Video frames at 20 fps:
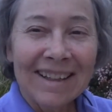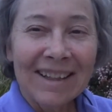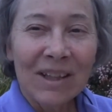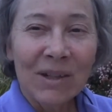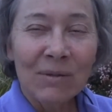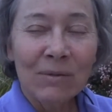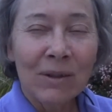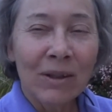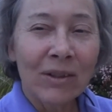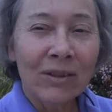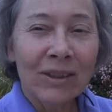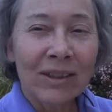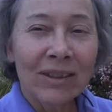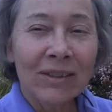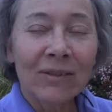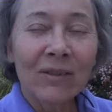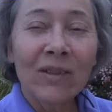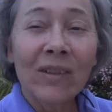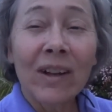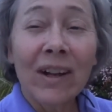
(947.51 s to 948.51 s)
the world
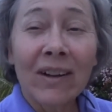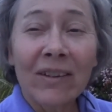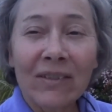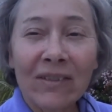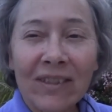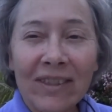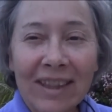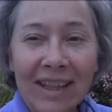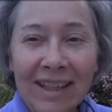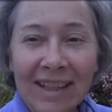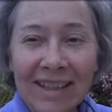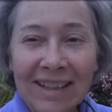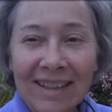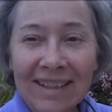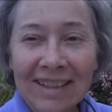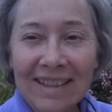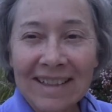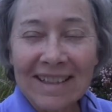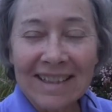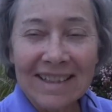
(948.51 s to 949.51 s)
of, of
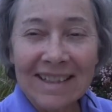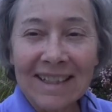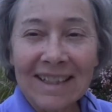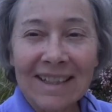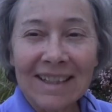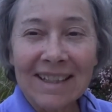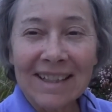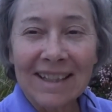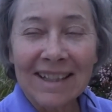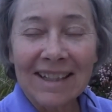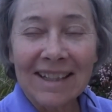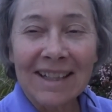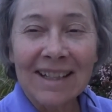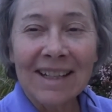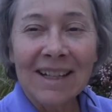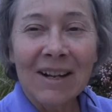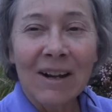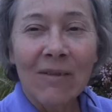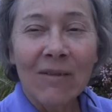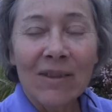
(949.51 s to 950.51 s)
things, the
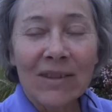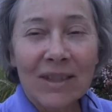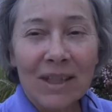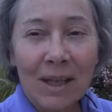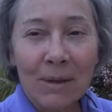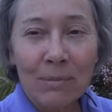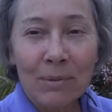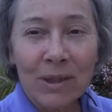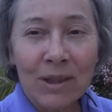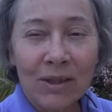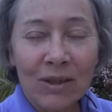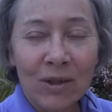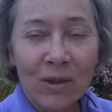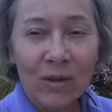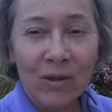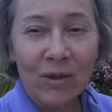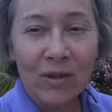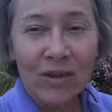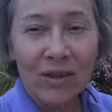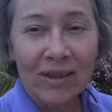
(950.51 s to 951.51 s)

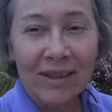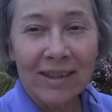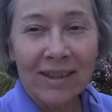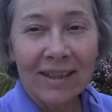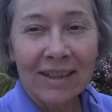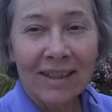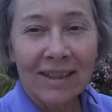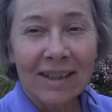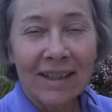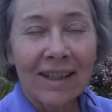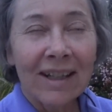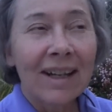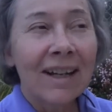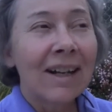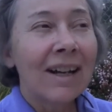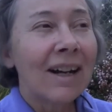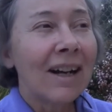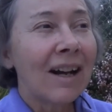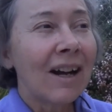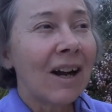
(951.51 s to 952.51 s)
substitution
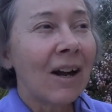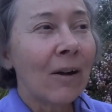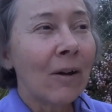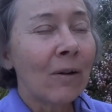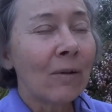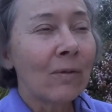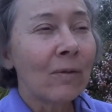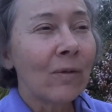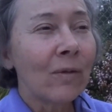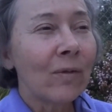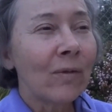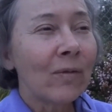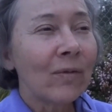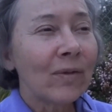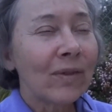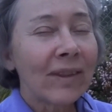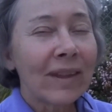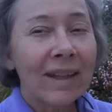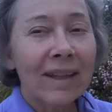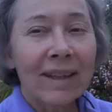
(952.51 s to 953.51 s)
of
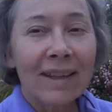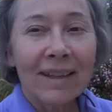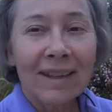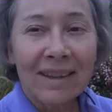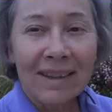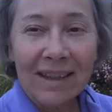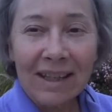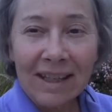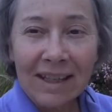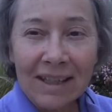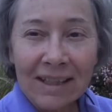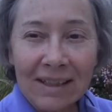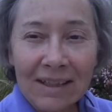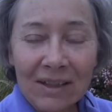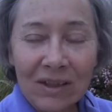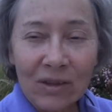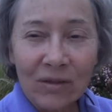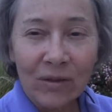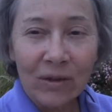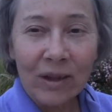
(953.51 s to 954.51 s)

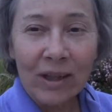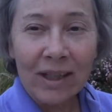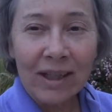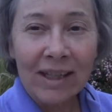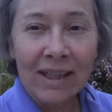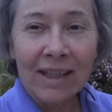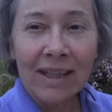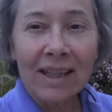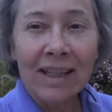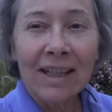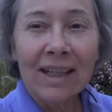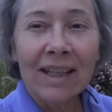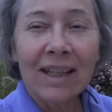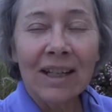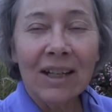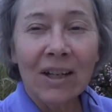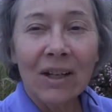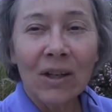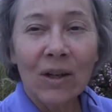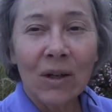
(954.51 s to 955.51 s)
things for the
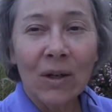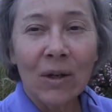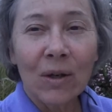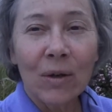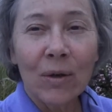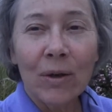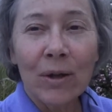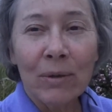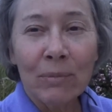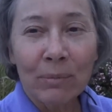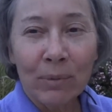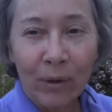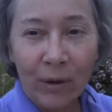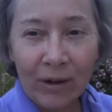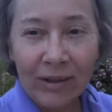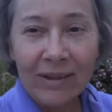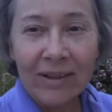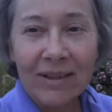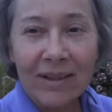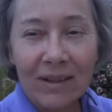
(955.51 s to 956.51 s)

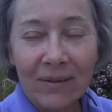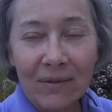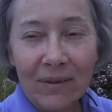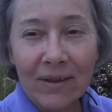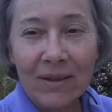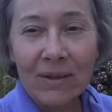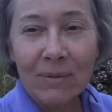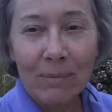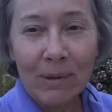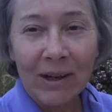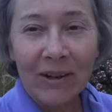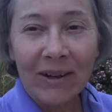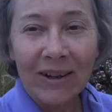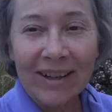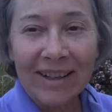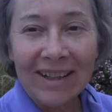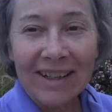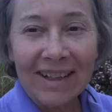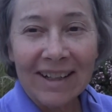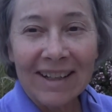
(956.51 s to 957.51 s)
importance of the
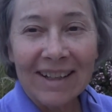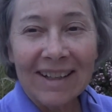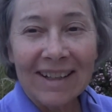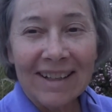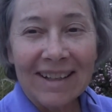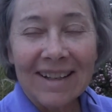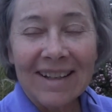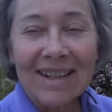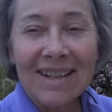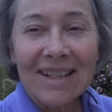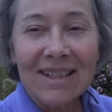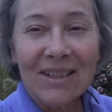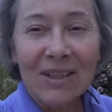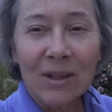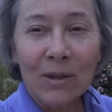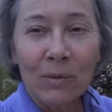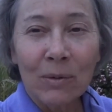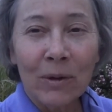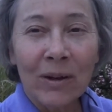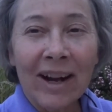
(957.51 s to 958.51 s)
spirit.
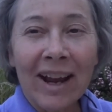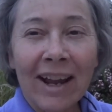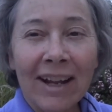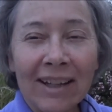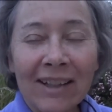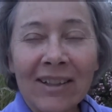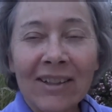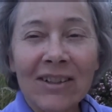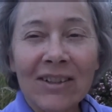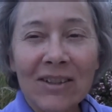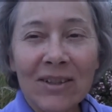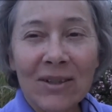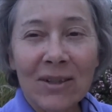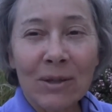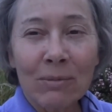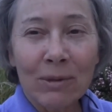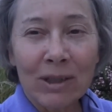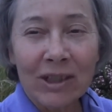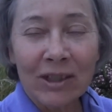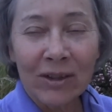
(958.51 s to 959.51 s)
So we're anchored
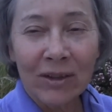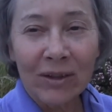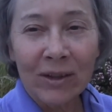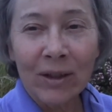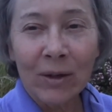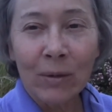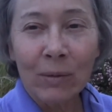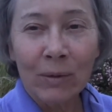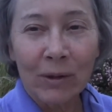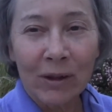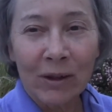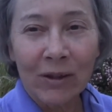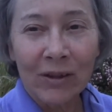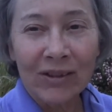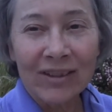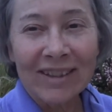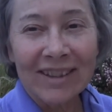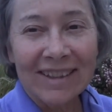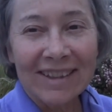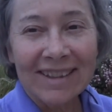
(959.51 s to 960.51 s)
to the material
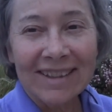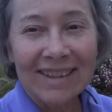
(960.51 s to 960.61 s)
world.